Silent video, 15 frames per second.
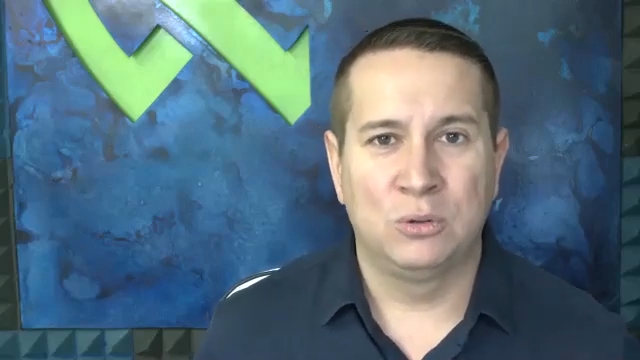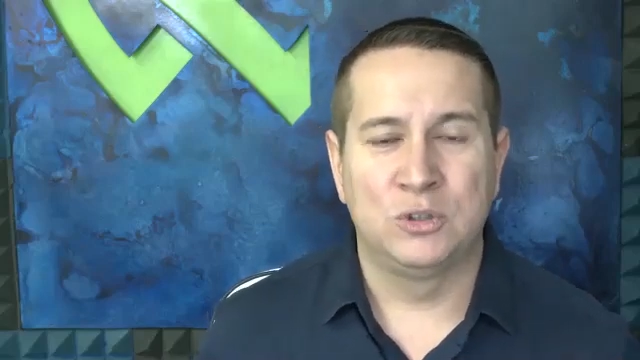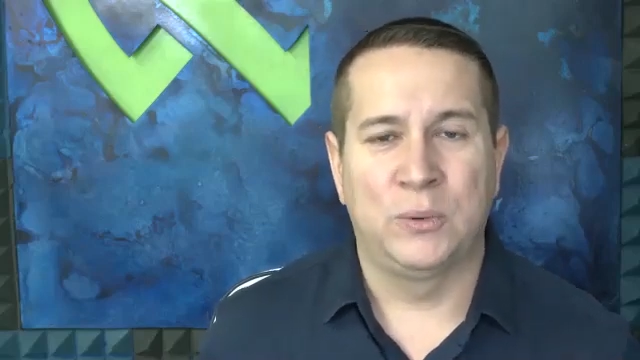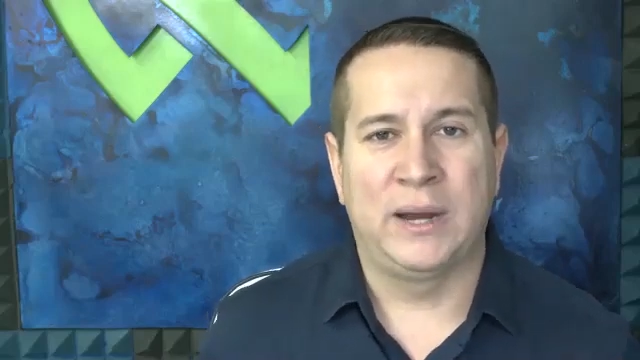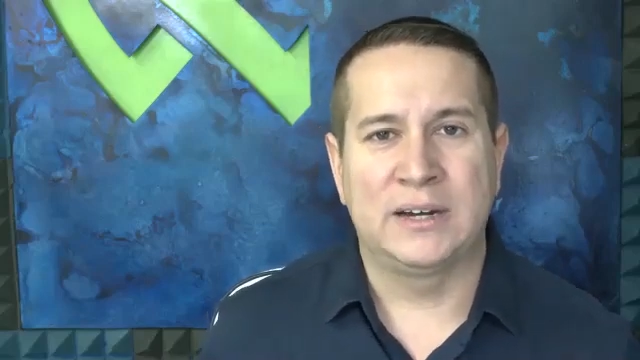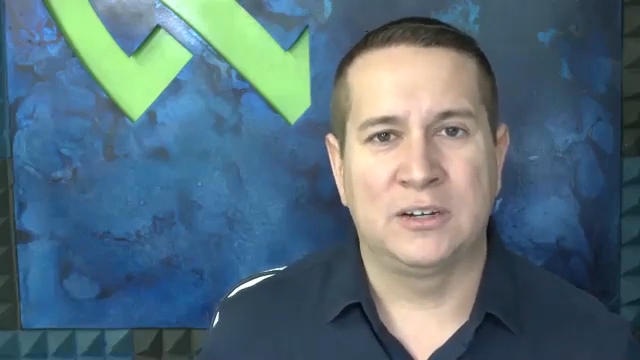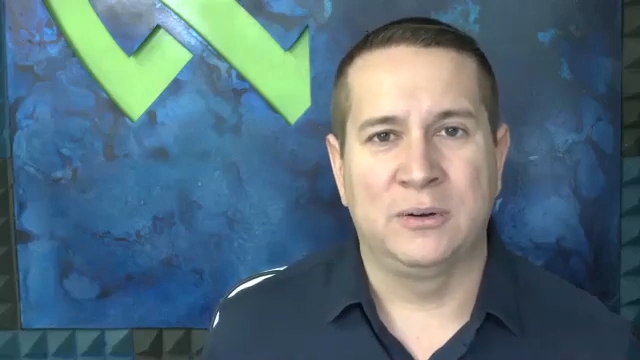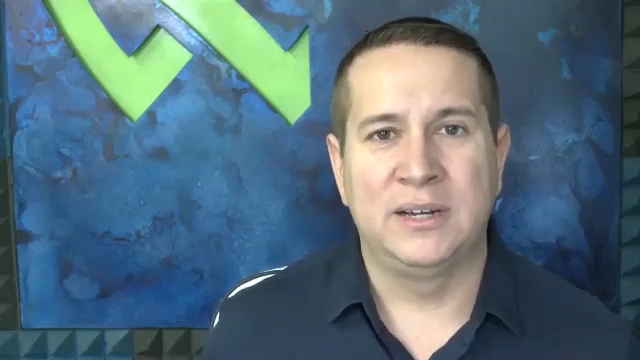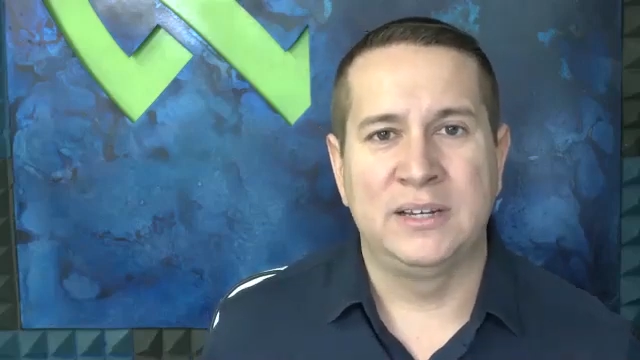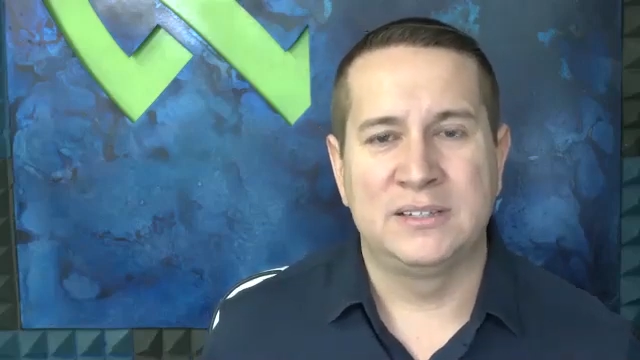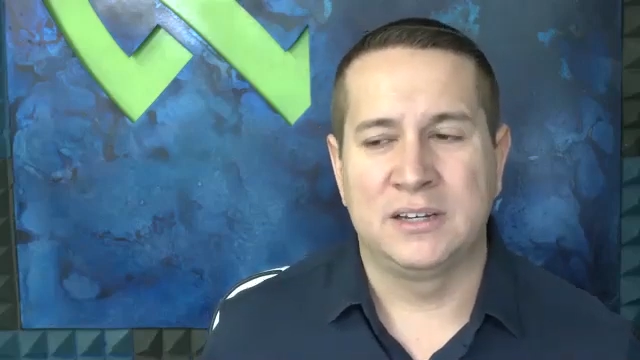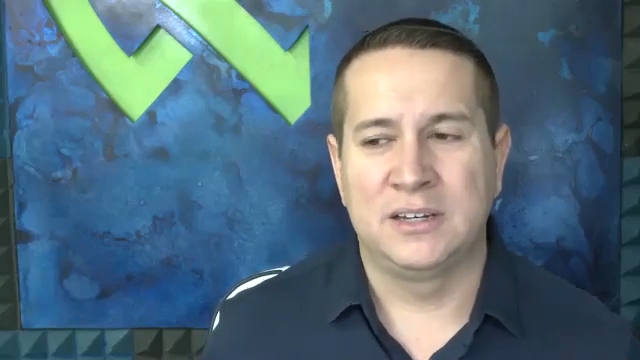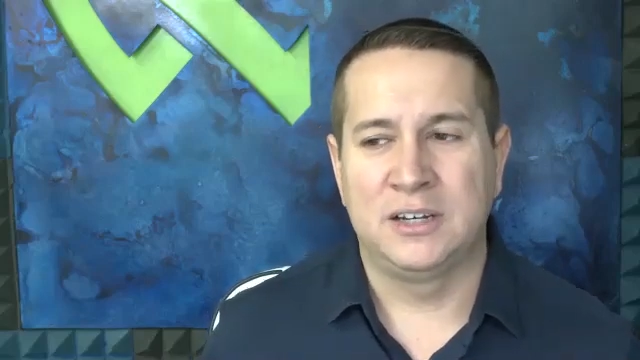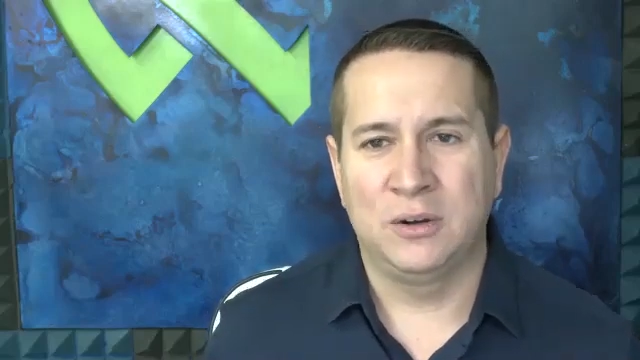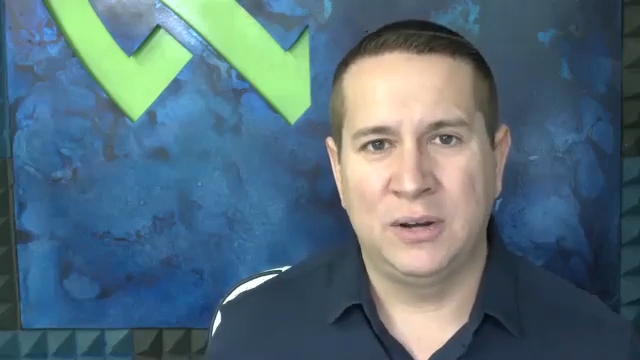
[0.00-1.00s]
directories
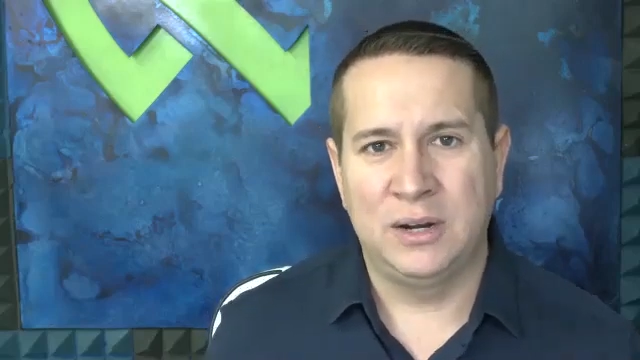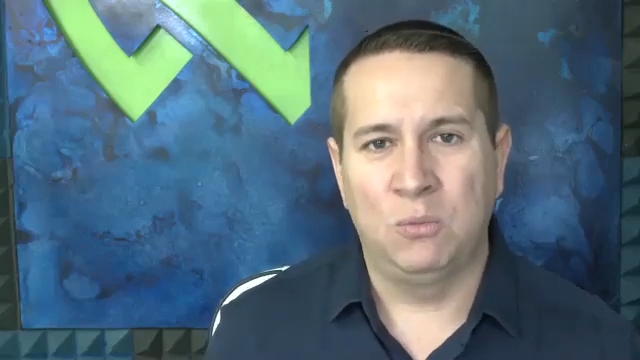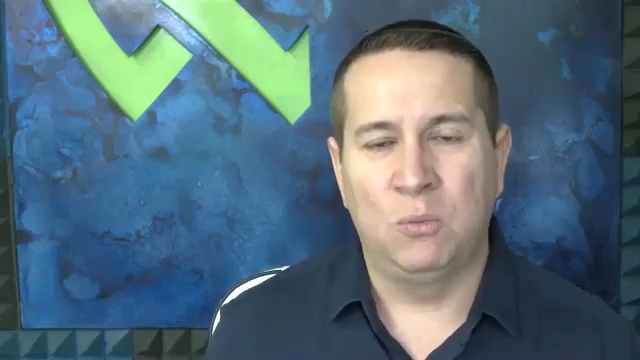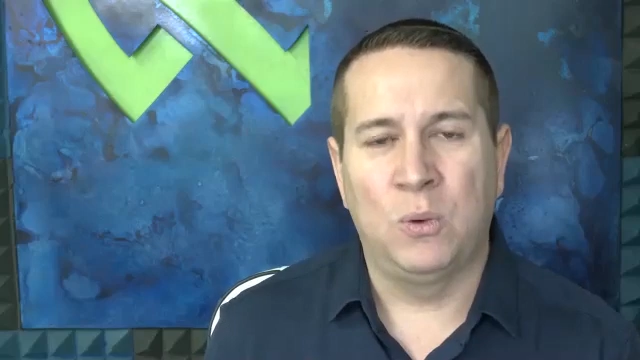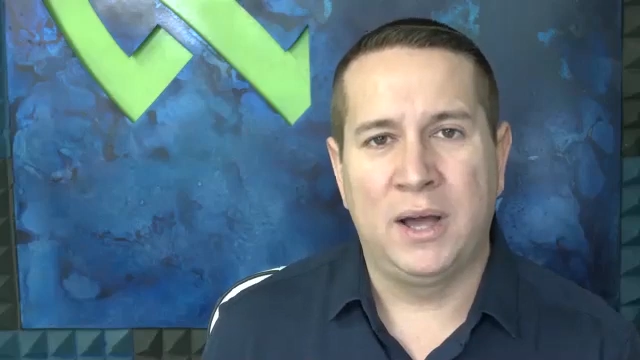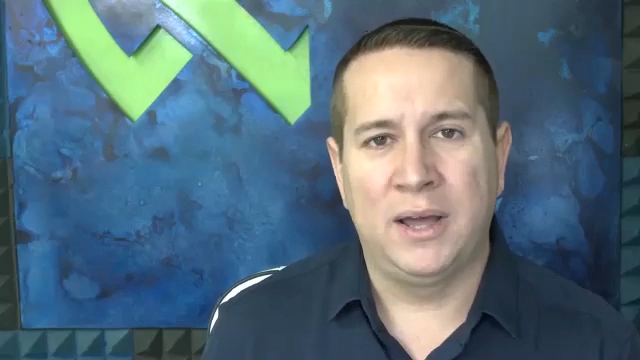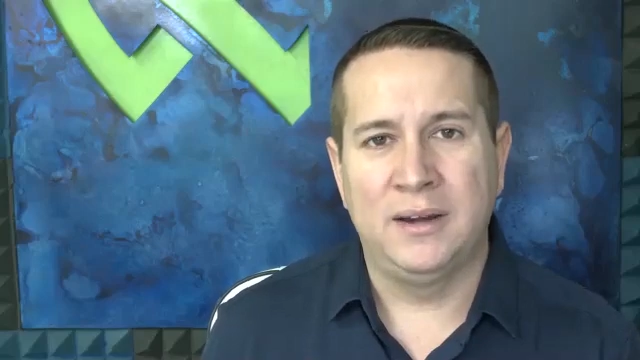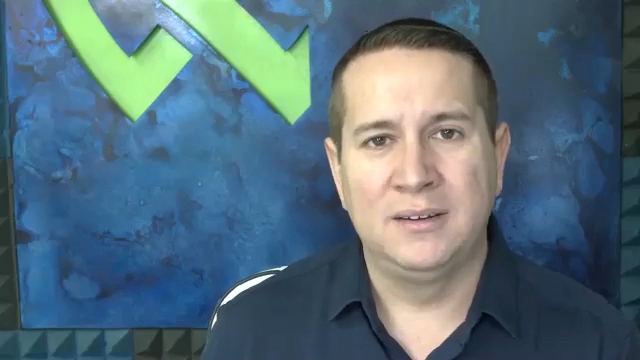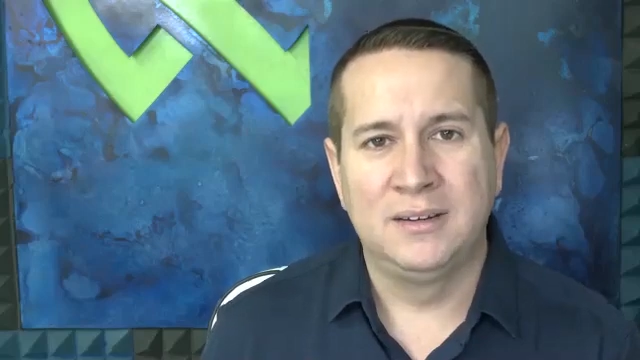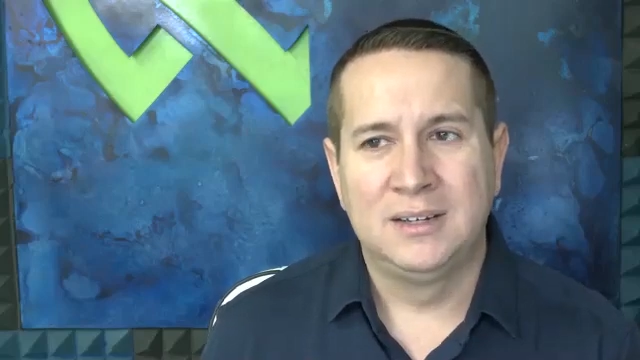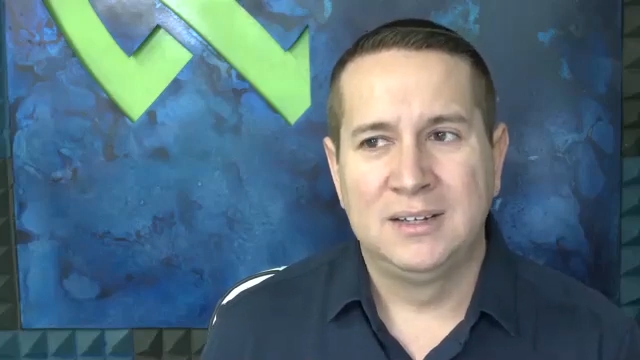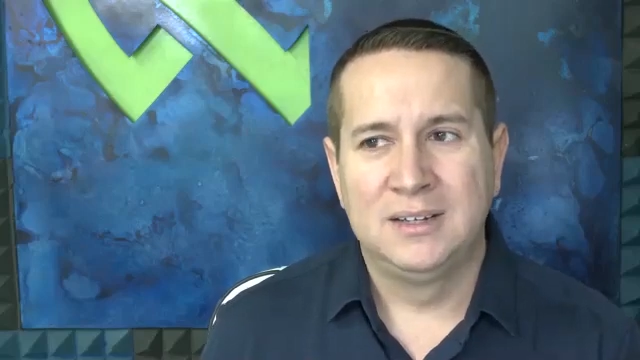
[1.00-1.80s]
and you're in one,